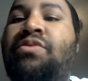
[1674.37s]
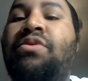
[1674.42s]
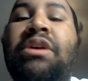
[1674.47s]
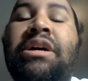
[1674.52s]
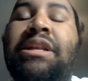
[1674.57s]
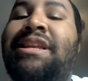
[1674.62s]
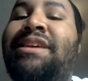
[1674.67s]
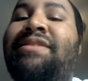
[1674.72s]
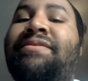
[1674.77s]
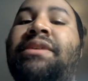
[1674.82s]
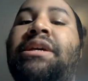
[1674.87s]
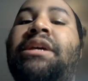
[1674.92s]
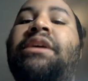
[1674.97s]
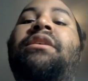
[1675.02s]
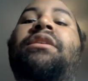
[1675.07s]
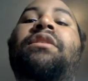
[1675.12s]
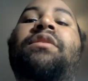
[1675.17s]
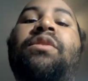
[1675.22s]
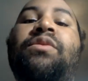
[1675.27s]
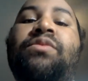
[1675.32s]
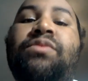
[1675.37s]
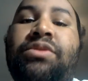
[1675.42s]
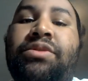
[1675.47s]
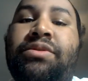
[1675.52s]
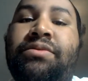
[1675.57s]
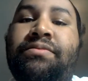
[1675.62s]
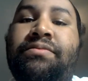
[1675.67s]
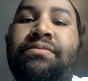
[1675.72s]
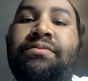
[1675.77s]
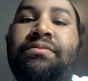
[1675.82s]
you couldn't even get close.
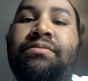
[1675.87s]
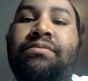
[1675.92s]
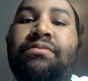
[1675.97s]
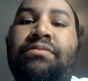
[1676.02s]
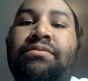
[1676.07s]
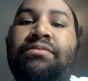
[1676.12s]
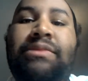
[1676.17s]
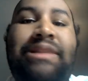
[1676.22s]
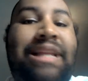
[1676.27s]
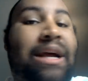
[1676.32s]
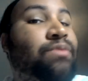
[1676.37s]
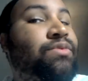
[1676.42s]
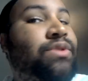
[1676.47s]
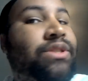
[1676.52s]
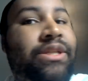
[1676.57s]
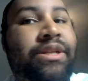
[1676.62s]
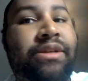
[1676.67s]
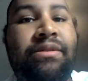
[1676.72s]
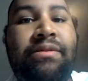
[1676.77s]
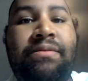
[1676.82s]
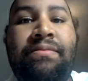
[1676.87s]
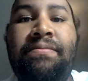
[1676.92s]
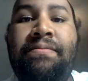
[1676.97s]
That was it.